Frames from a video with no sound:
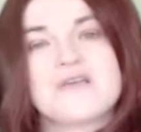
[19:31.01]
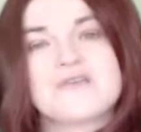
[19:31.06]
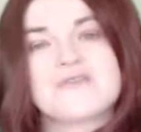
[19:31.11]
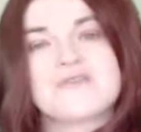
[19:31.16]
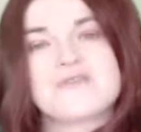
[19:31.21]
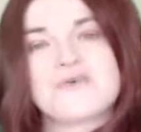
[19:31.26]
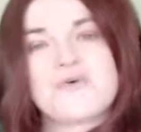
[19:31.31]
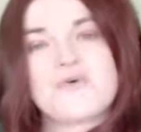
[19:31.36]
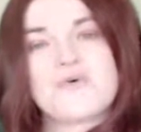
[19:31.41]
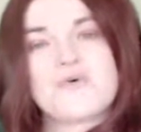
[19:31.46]

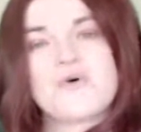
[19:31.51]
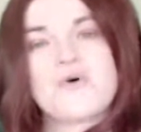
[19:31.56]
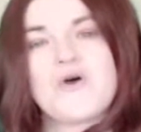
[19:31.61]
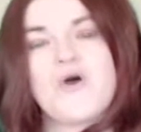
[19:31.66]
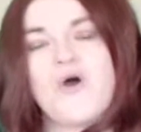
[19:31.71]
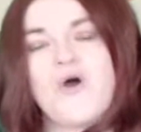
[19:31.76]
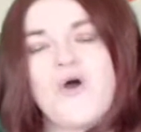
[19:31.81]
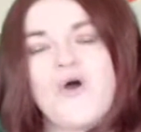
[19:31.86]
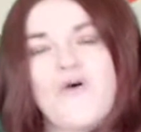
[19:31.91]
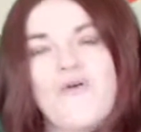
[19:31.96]
So
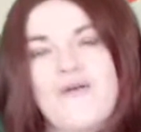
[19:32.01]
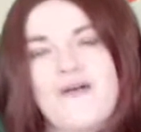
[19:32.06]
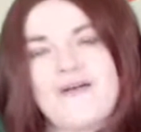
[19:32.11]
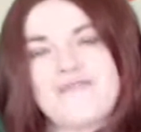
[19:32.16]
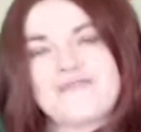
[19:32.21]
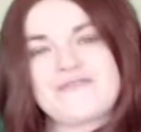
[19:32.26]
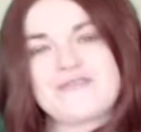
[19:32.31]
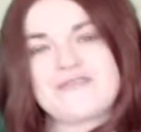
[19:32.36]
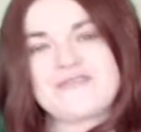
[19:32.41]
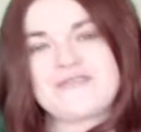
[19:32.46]
all I
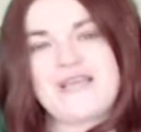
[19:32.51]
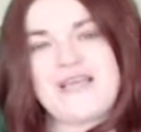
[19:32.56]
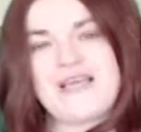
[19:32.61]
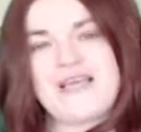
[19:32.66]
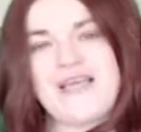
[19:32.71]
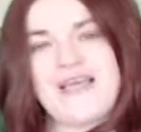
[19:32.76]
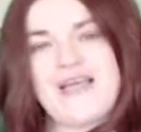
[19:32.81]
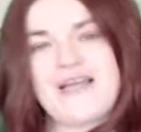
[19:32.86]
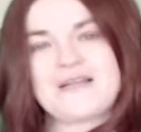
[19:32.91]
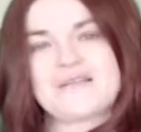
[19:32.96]
have to say
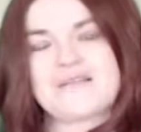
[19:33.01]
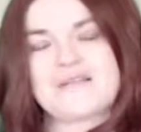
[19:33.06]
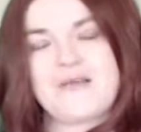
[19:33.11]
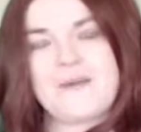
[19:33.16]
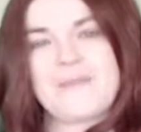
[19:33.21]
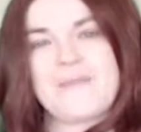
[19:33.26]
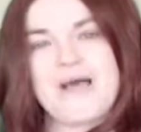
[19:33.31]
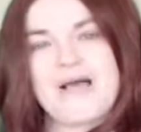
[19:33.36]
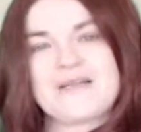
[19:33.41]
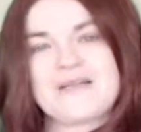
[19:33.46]
again is a
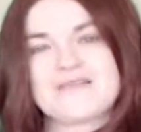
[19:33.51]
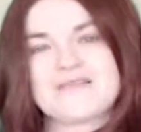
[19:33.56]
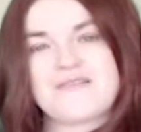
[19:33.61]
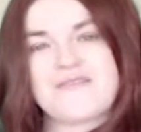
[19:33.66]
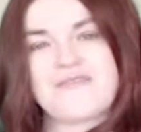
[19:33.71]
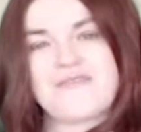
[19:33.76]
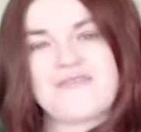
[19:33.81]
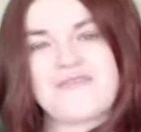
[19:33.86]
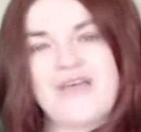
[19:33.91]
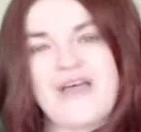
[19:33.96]

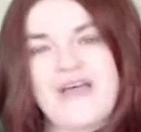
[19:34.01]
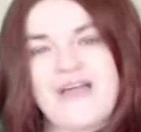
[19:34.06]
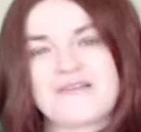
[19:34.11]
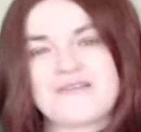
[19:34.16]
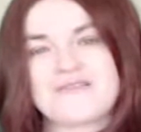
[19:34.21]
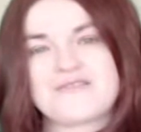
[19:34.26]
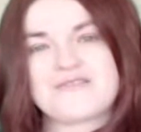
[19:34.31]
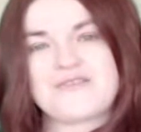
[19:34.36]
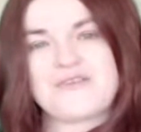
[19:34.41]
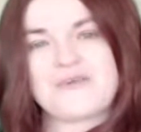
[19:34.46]
massive
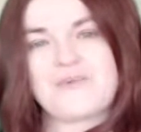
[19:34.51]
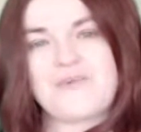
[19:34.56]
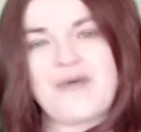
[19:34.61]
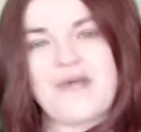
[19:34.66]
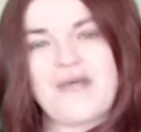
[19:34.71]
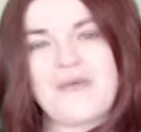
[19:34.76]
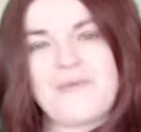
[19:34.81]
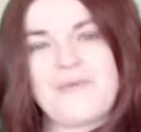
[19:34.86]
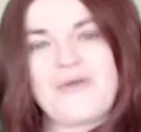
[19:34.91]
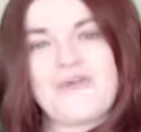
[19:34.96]
thanks to
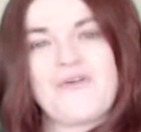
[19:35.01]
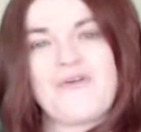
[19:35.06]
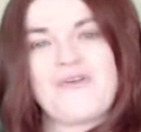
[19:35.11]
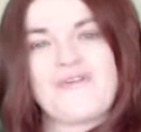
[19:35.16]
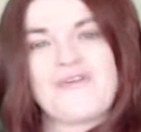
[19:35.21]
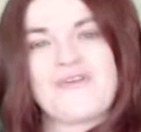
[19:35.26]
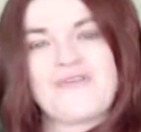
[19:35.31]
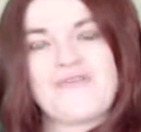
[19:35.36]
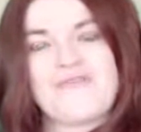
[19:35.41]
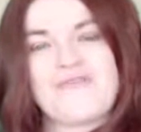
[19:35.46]
my
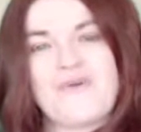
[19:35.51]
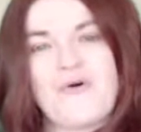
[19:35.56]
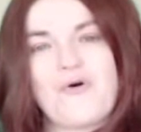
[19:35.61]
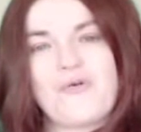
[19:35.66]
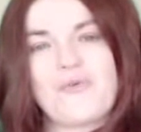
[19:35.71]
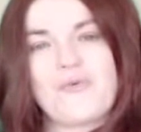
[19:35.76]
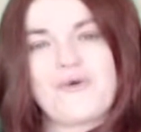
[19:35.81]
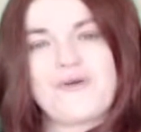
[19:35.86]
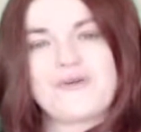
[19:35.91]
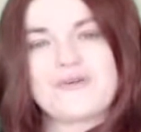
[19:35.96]
beloved
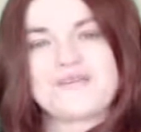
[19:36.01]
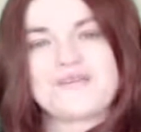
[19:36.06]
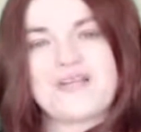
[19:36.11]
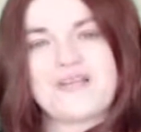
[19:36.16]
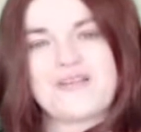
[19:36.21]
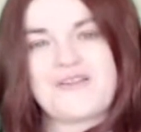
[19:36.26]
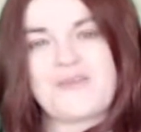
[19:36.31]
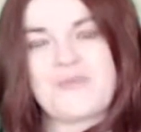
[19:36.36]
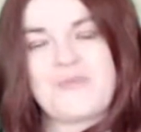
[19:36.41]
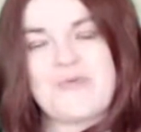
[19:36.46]
followers
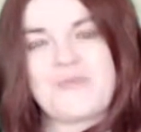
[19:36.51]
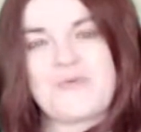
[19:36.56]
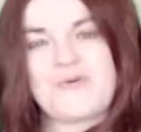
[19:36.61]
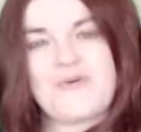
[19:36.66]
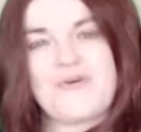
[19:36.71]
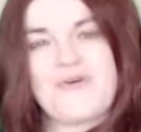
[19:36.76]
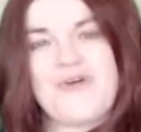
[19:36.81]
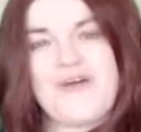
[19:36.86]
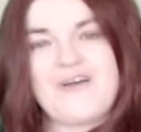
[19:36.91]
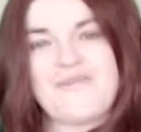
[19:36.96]
and the people
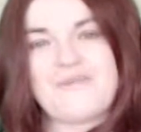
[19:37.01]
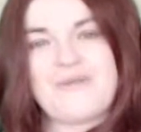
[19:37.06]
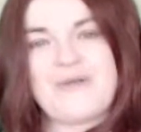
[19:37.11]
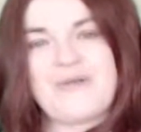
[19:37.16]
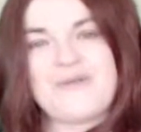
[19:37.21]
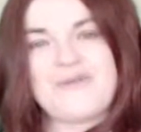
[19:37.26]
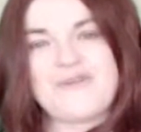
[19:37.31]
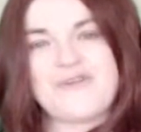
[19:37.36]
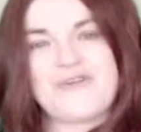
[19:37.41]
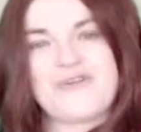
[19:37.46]
who have
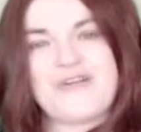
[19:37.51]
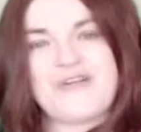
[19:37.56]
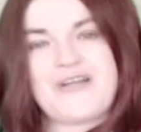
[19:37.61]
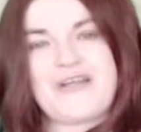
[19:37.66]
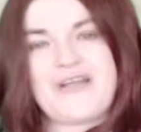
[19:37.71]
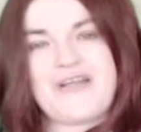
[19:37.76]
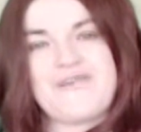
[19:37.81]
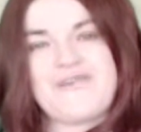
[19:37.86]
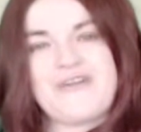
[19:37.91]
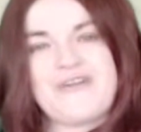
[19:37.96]
been tuning
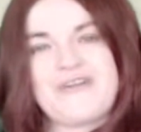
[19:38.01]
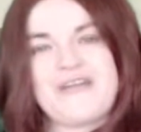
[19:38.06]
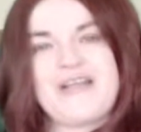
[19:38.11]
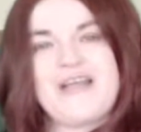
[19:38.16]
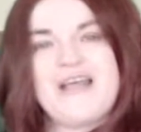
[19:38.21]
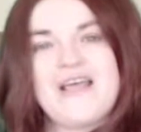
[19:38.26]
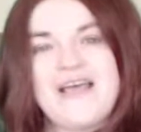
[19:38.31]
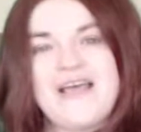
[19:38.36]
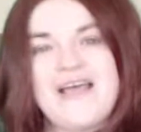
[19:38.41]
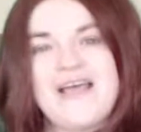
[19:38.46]
in every
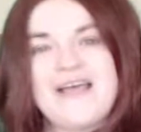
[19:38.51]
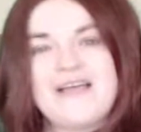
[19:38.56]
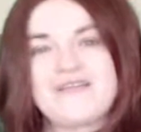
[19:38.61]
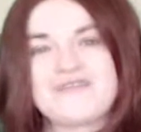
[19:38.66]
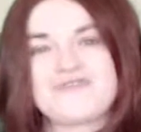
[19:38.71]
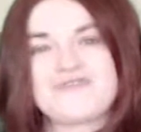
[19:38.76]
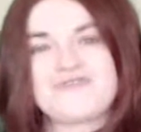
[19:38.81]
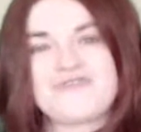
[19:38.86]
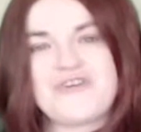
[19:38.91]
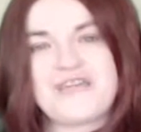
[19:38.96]
day.
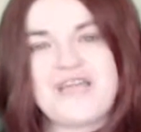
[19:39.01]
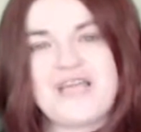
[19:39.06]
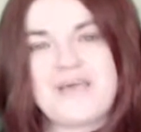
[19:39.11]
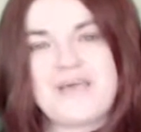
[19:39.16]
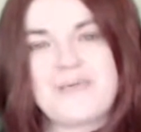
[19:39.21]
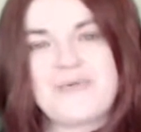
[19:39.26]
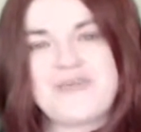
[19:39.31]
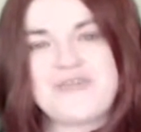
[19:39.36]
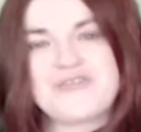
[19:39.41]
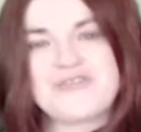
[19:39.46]
It's really
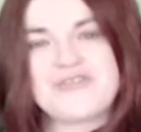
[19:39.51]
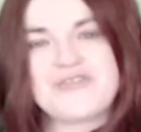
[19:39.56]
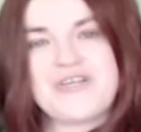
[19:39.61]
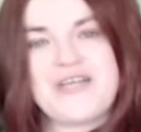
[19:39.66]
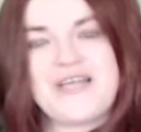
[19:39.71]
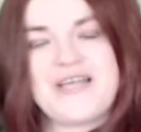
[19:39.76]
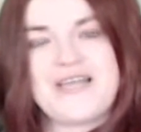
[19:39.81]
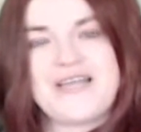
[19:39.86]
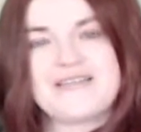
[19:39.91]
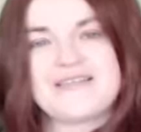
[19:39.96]

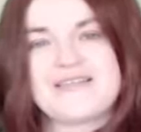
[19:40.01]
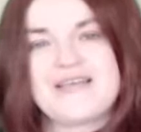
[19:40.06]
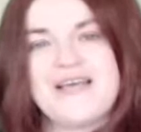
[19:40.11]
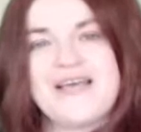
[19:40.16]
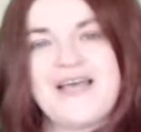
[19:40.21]
appreciated.